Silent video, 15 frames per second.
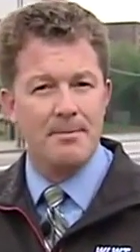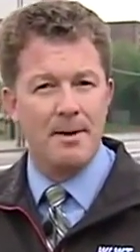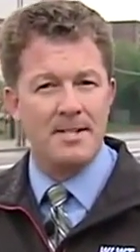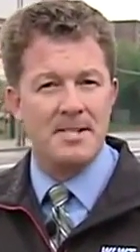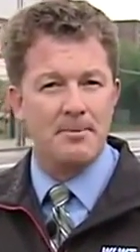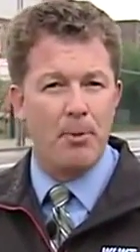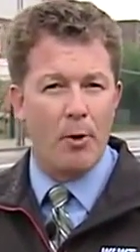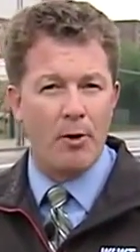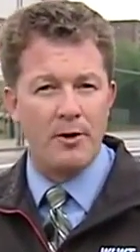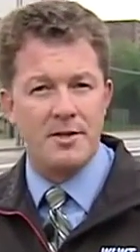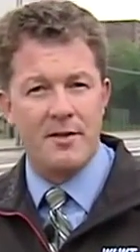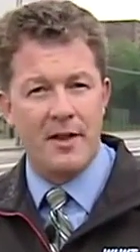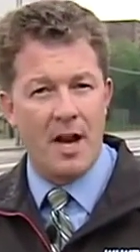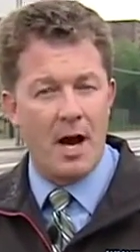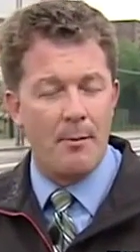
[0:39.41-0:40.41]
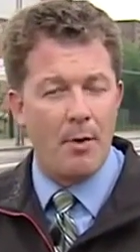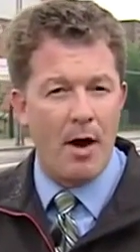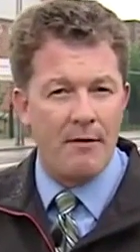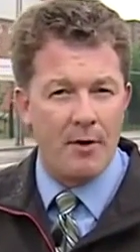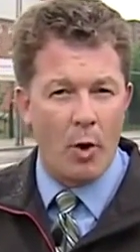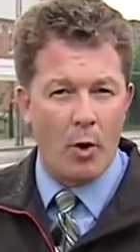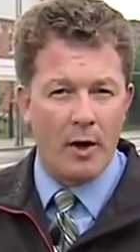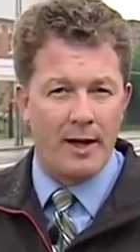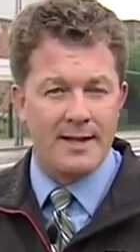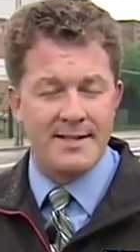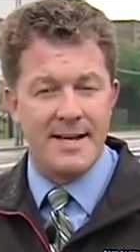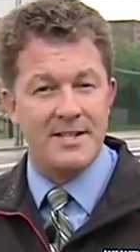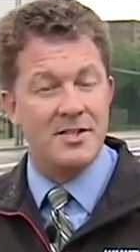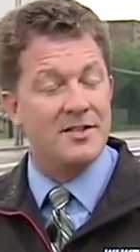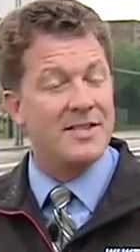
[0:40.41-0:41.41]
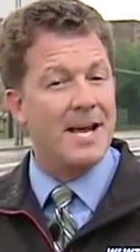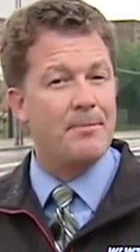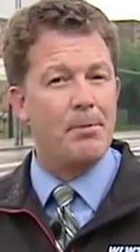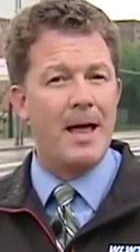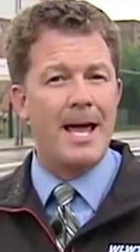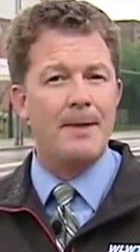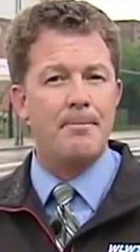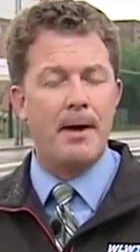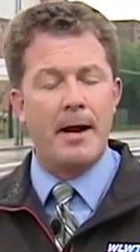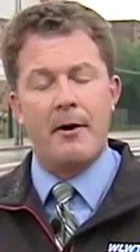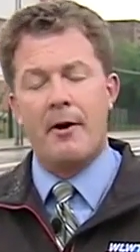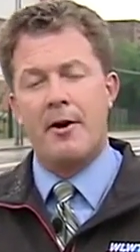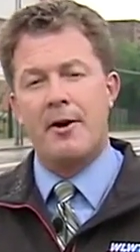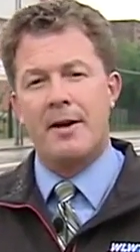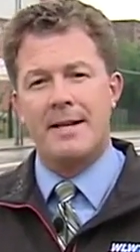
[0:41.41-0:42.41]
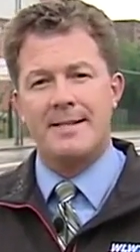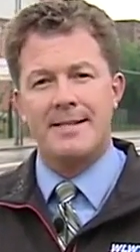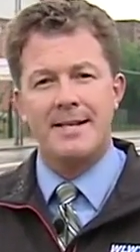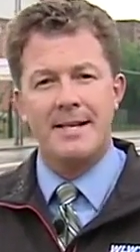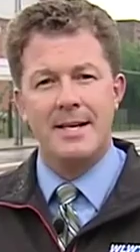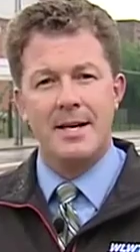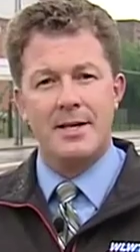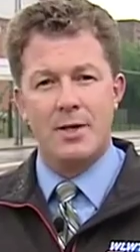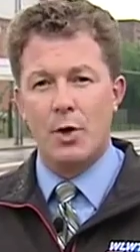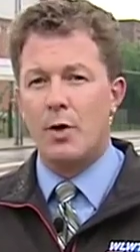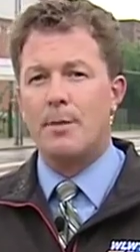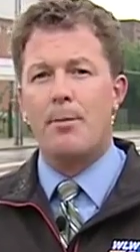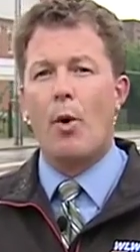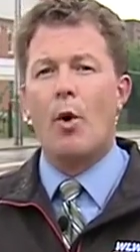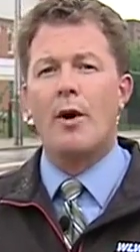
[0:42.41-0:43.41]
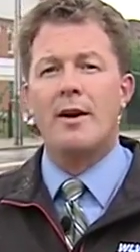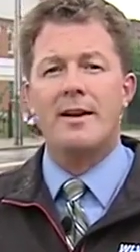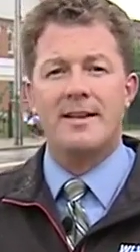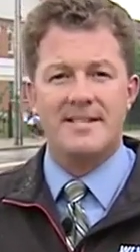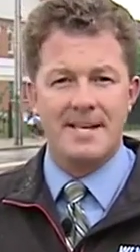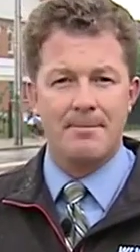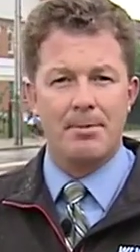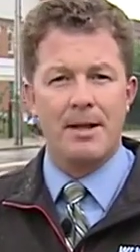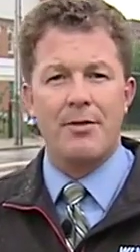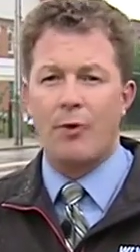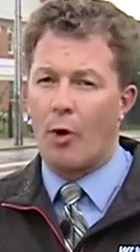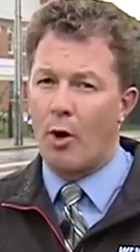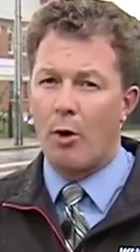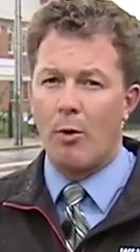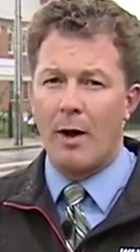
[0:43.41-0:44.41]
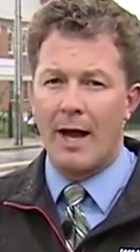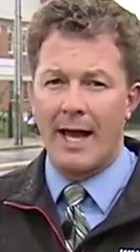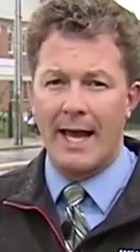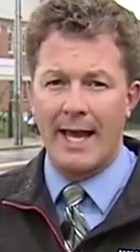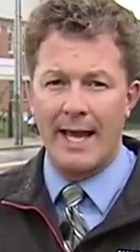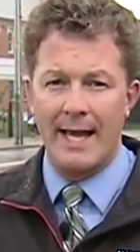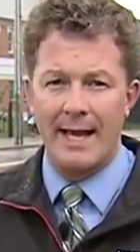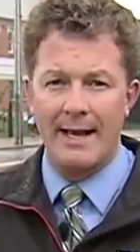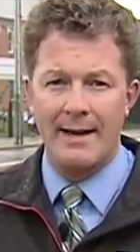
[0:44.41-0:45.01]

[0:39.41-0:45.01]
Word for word: But supporters of the nonprofit organization say Planned Parenthood is too important to simply throw away.